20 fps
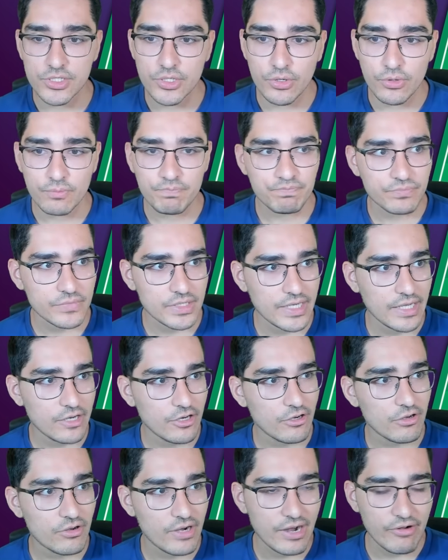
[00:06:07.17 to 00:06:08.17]
So
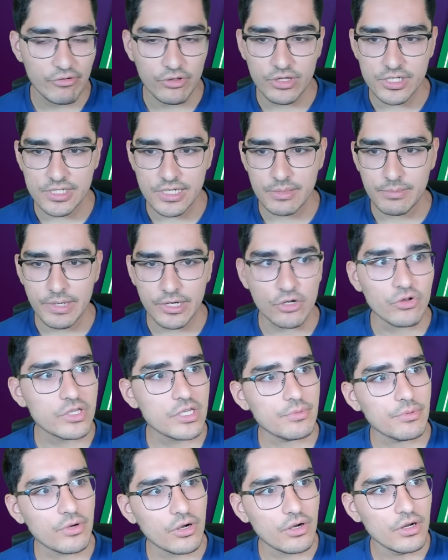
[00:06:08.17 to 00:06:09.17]
Kelleher or Areola is kind of my
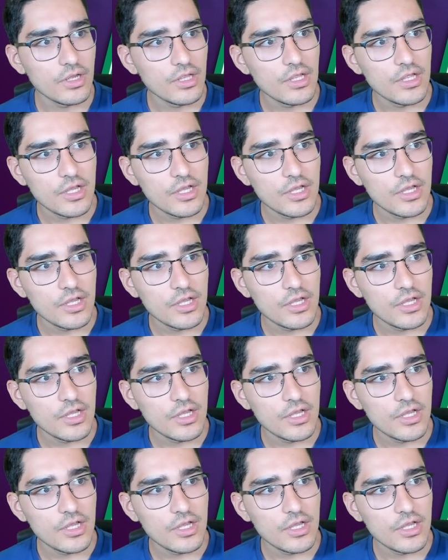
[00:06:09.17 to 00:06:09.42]
goalkeeper.